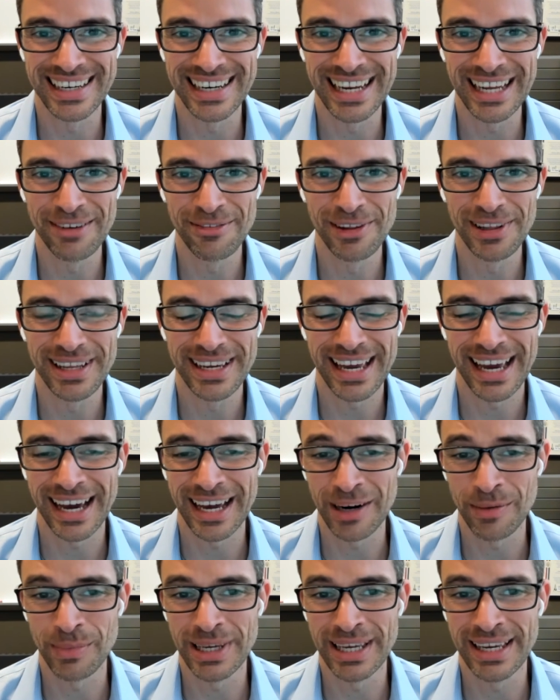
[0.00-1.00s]
Naval
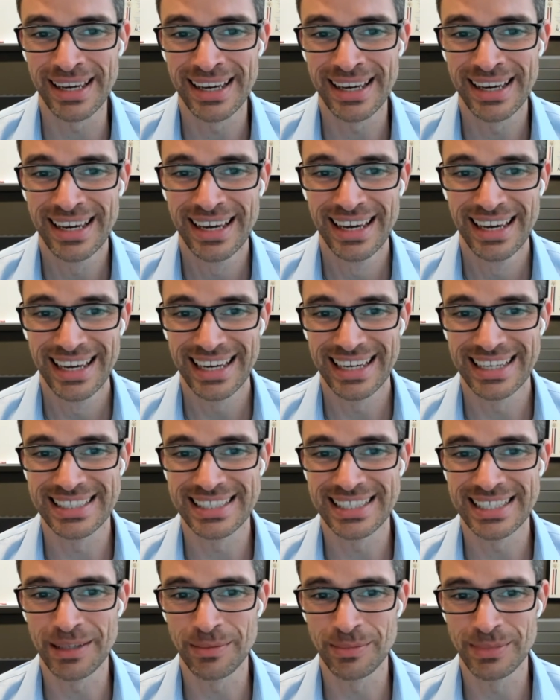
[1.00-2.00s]
Academy, it
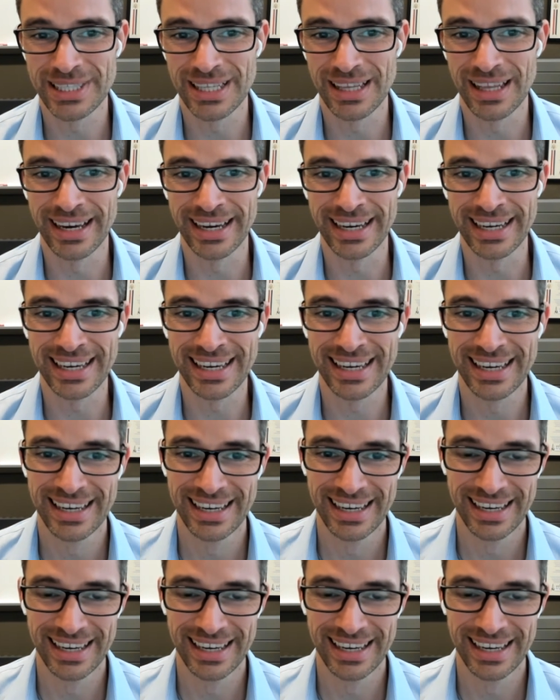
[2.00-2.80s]
seems like,